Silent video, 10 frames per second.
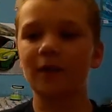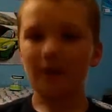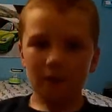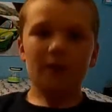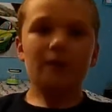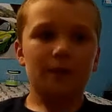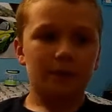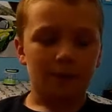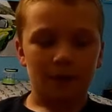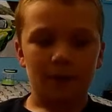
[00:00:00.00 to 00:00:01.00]
Like,
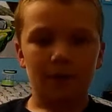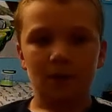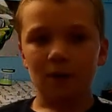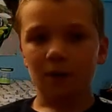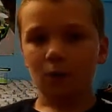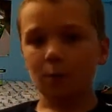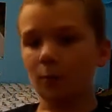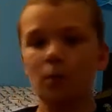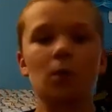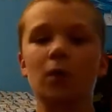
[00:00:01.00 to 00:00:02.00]
I'm going to
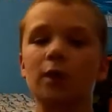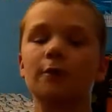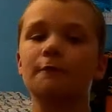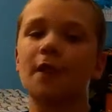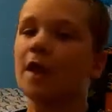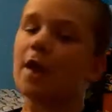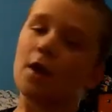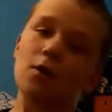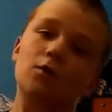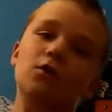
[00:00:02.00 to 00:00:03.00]
be rolling in the
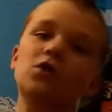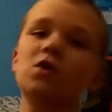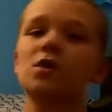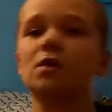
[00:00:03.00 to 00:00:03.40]
videos.